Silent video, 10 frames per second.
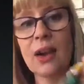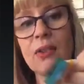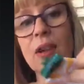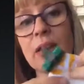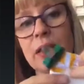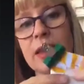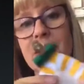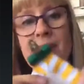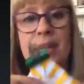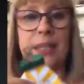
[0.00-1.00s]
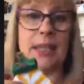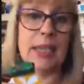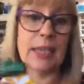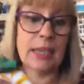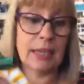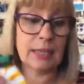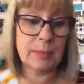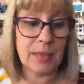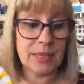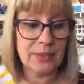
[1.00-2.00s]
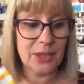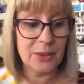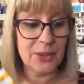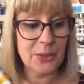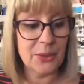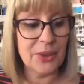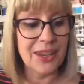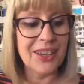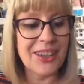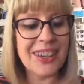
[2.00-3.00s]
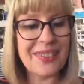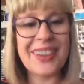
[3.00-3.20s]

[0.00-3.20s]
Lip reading: rather than investing in an expensive sew tool. You love